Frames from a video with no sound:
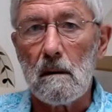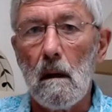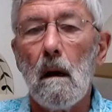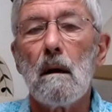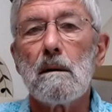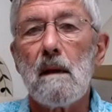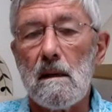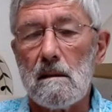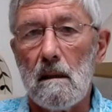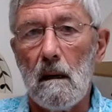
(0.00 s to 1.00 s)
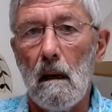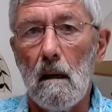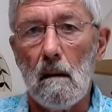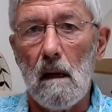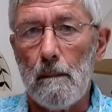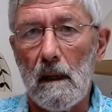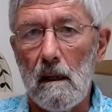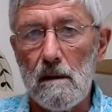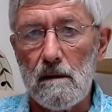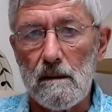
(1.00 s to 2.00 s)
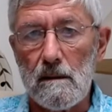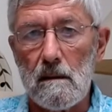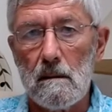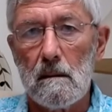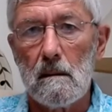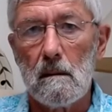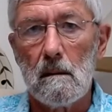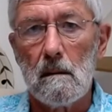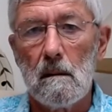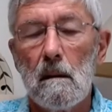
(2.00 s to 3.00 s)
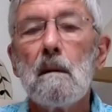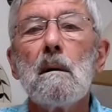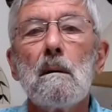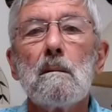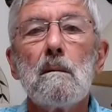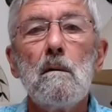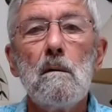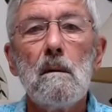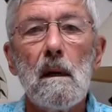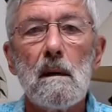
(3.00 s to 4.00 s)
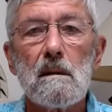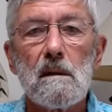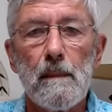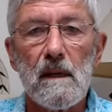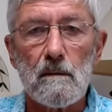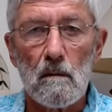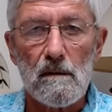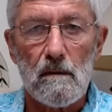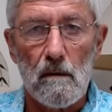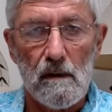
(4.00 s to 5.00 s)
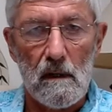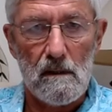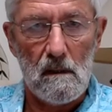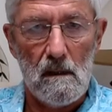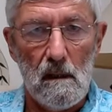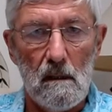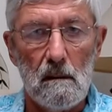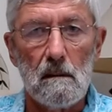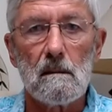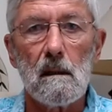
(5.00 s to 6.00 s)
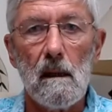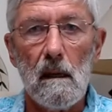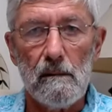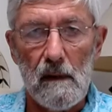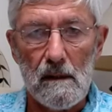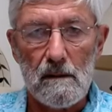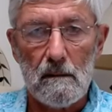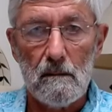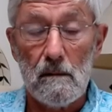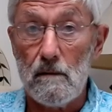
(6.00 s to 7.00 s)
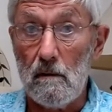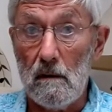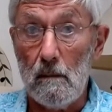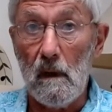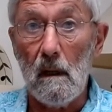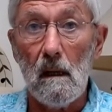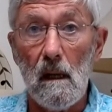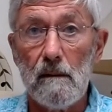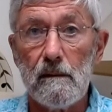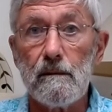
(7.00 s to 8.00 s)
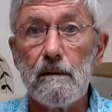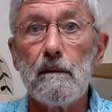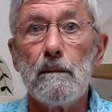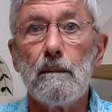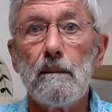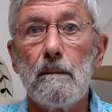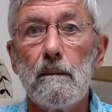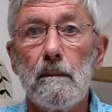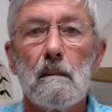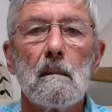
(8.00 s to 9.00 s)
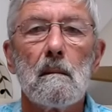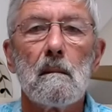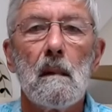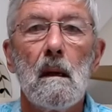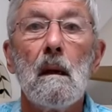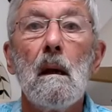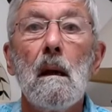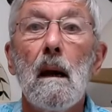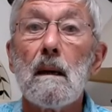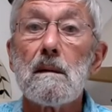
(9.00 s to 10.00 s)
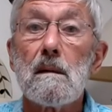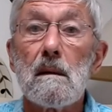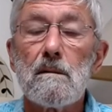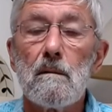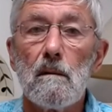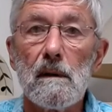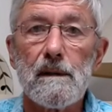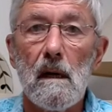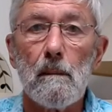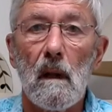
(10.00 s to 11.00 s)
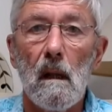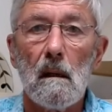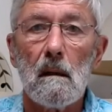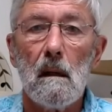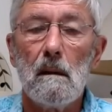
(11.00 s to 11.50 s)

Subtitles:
on testing our applications. Who has the best war story concerning delayed events? Surely we all have a few. Access to a real-time clock and the